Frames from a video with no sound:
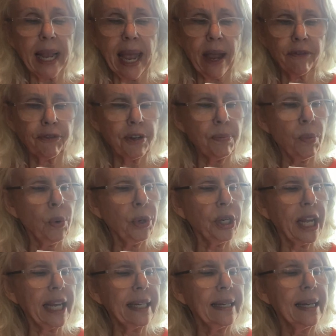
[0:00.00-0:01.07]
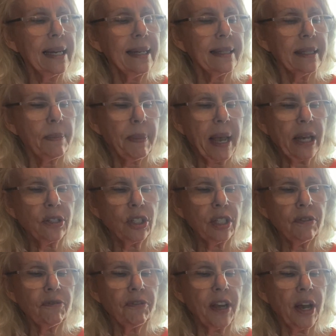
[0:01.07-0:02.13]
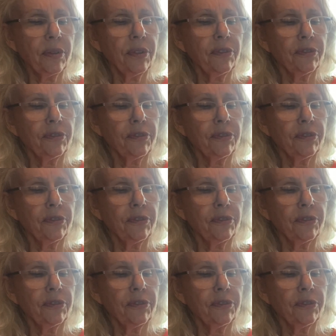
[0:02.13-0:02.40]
Every morning, Sebastian found